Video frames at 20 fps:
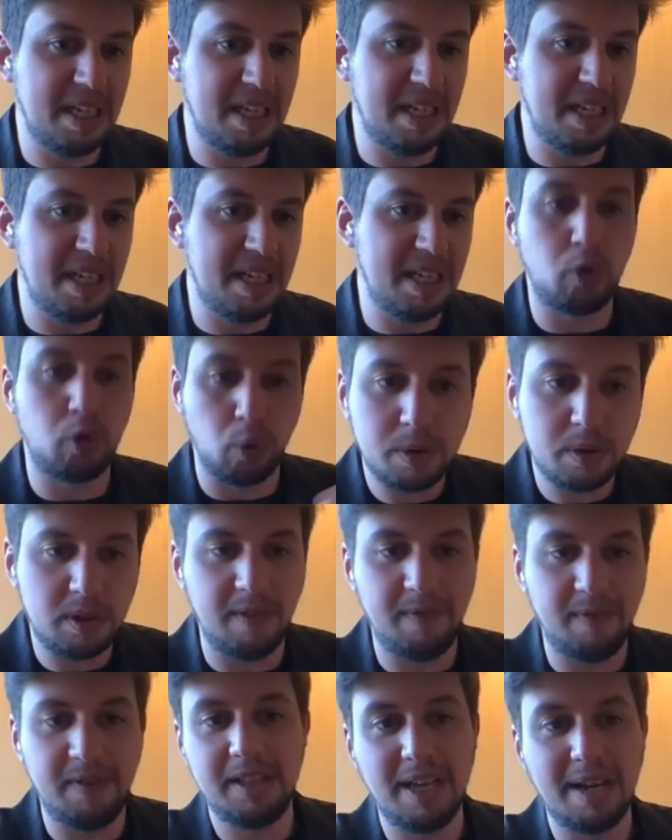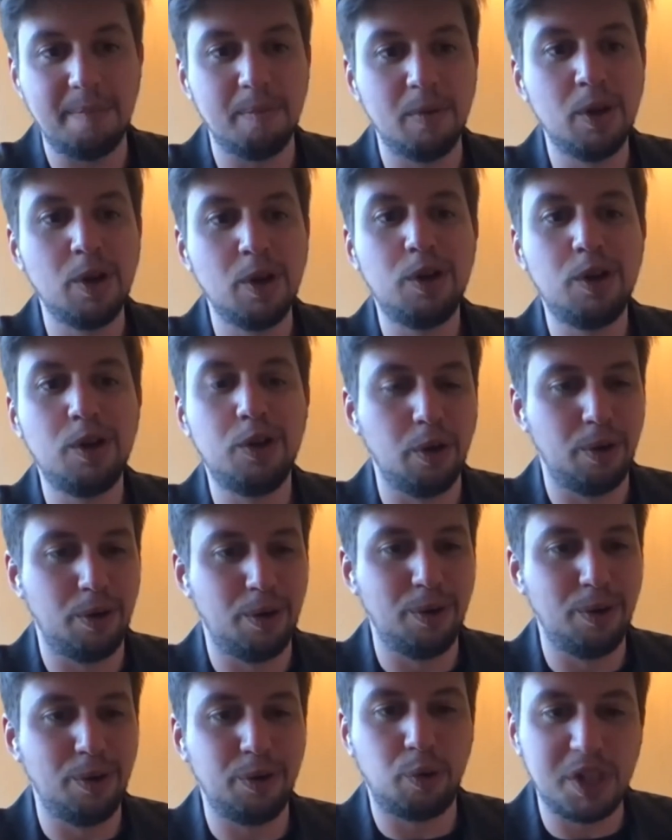them the tools, giving them
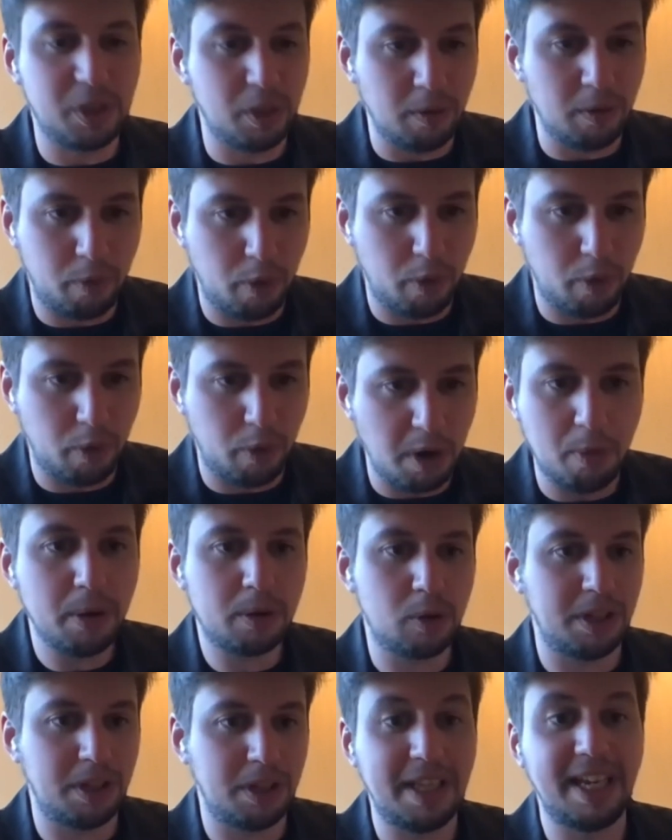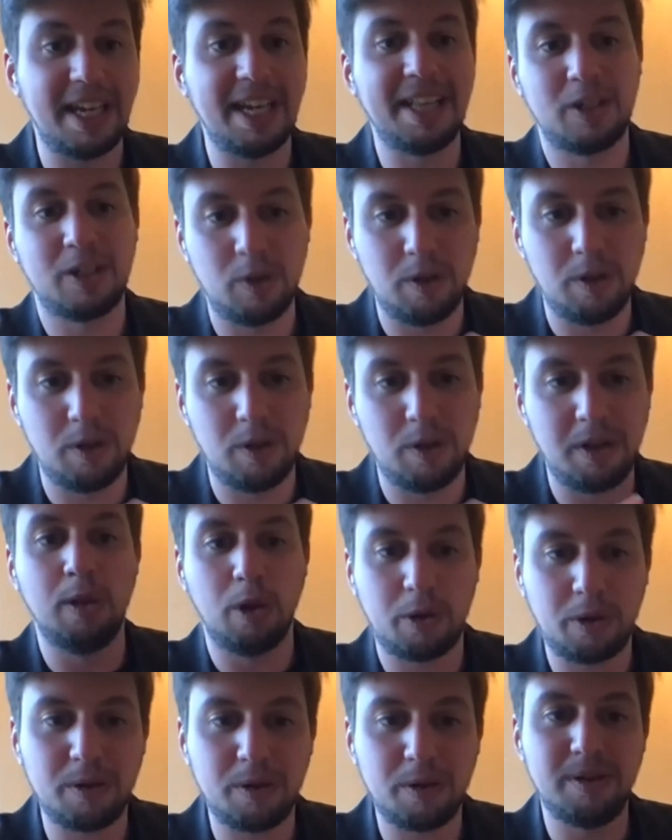the question framework so that they can actually
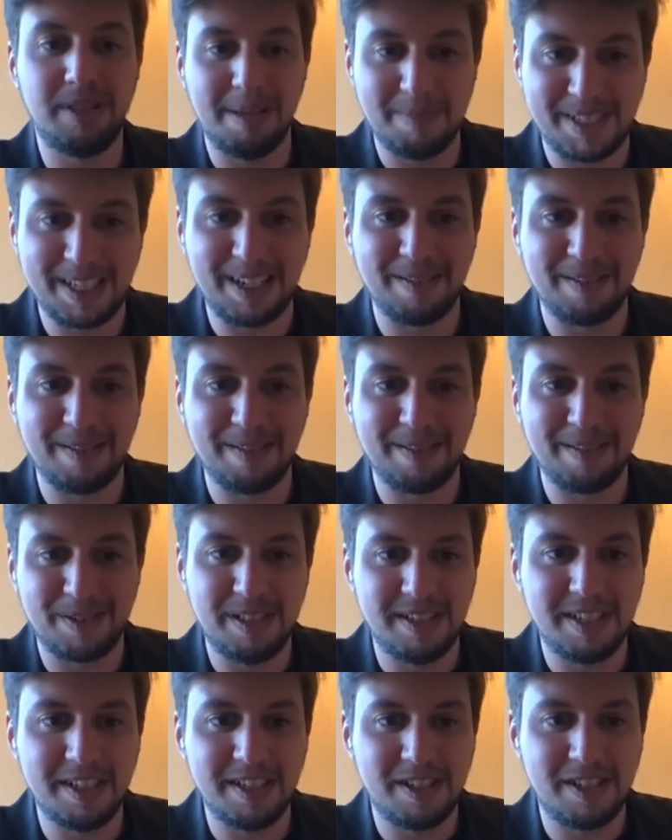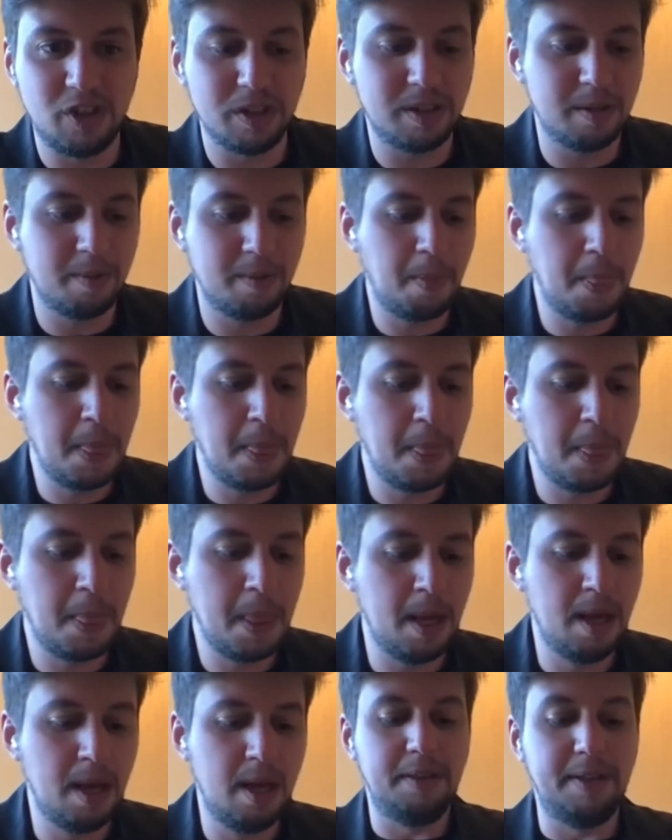unlock themselves in these decisions.
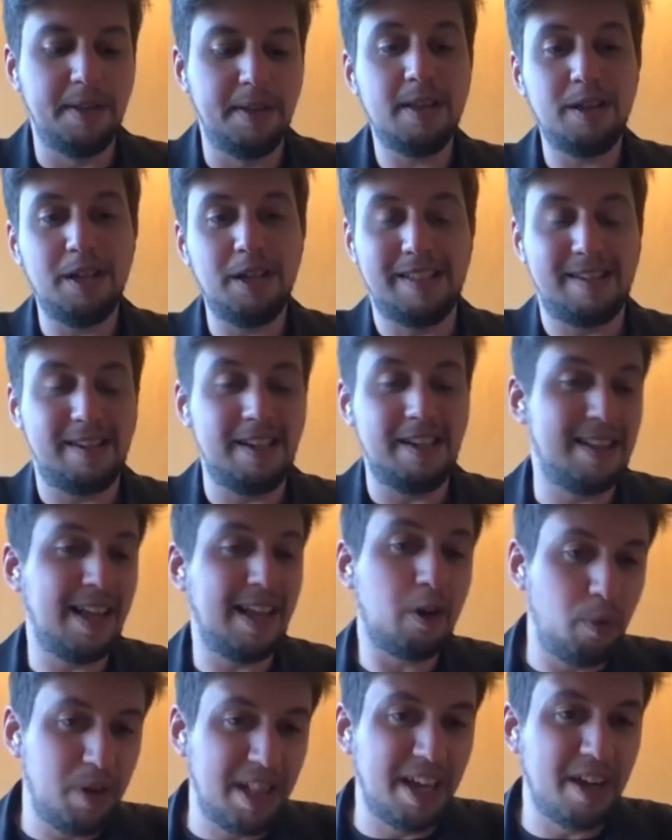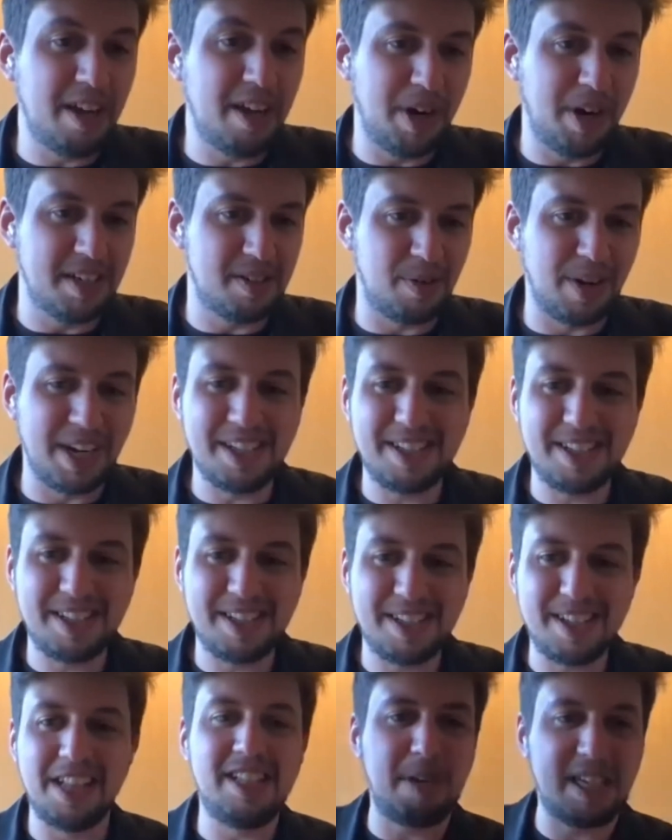Then it's like a relay race,
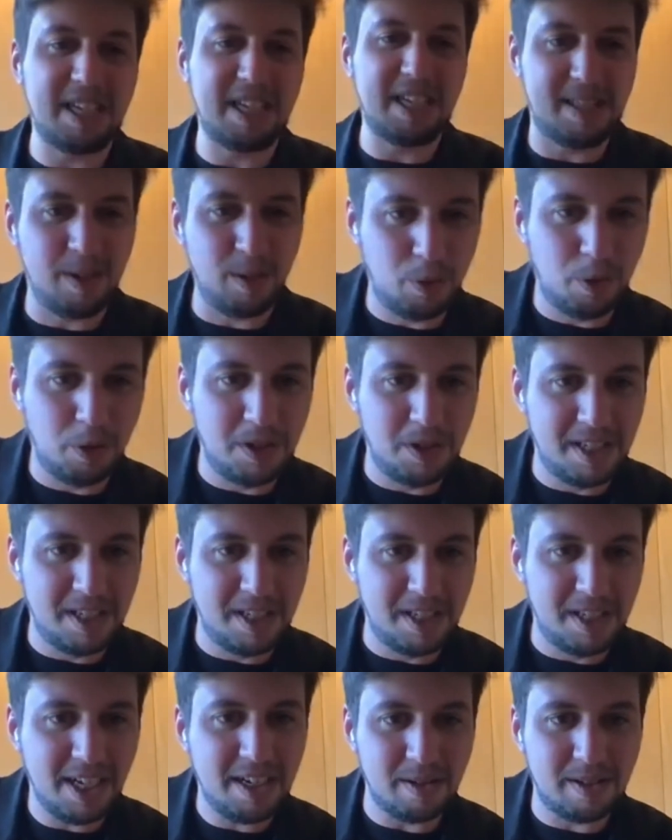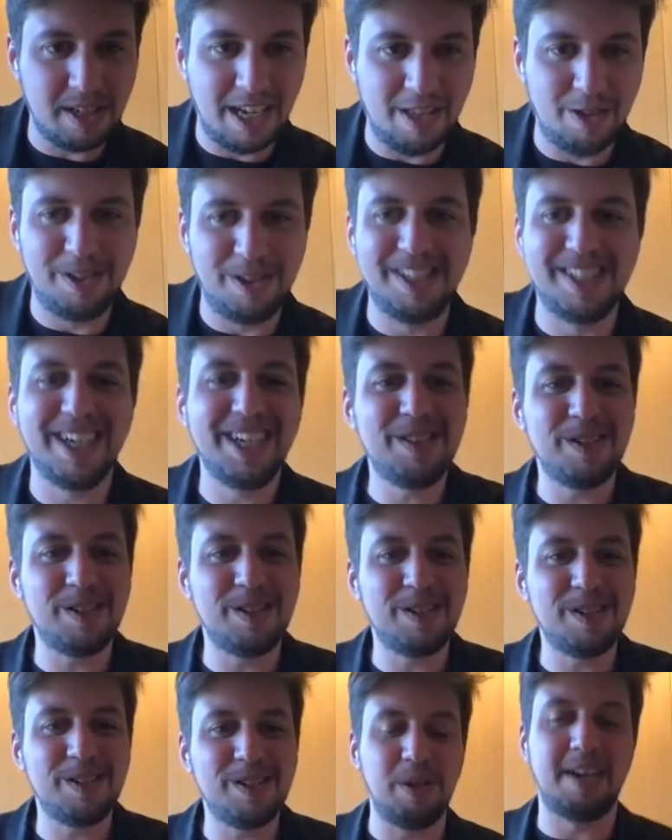right? Then it's passed down to the designers, and the
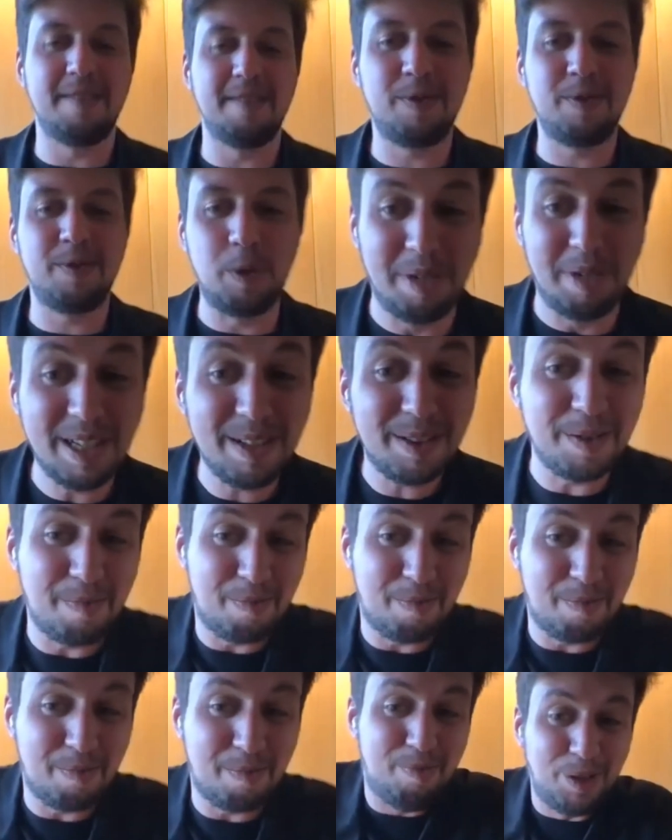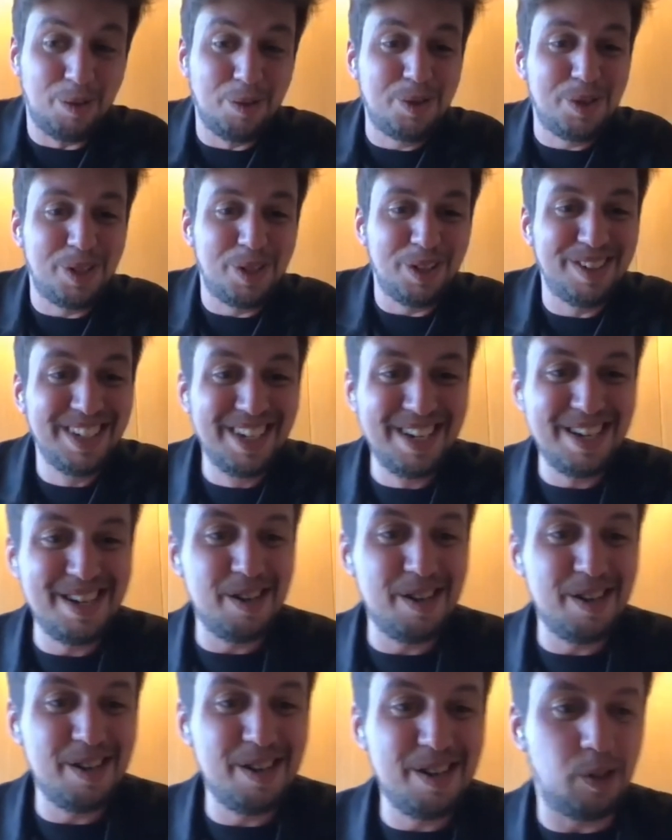designers will have to build the solution.
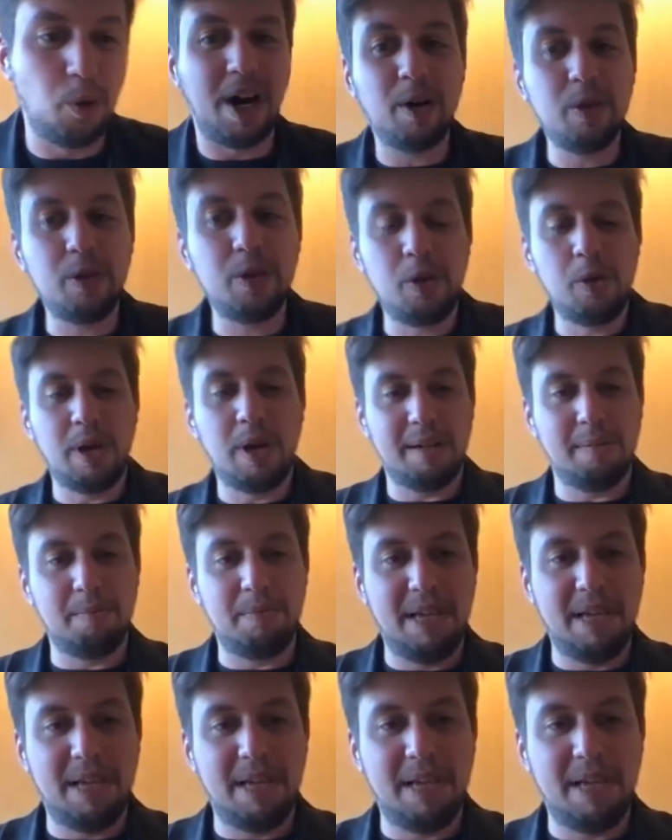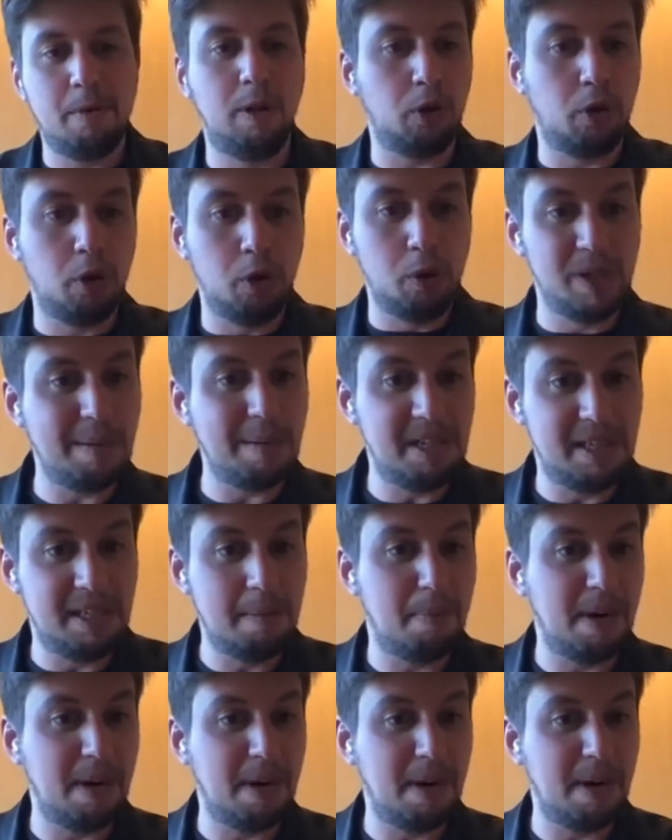So how do you help them unlock the
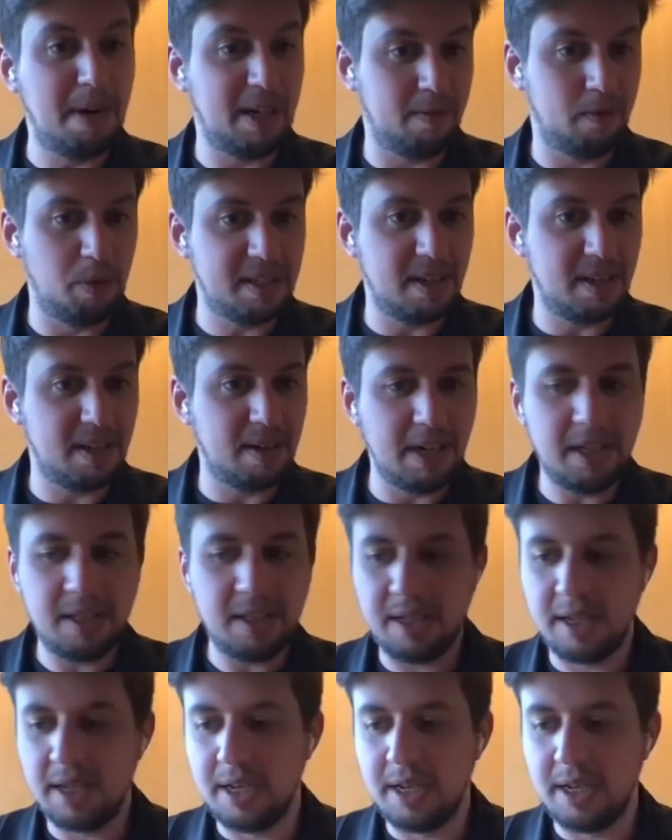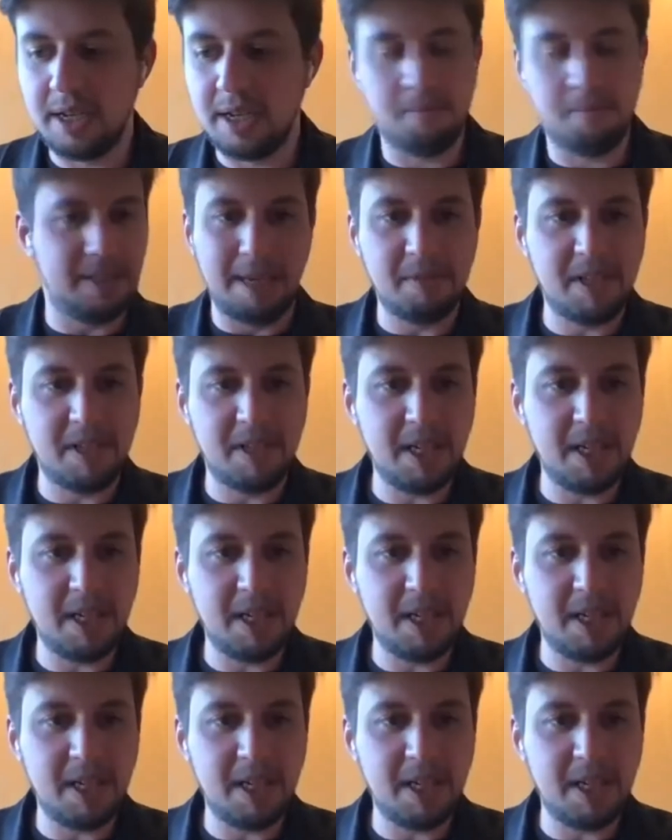usability part of the risk, right? Same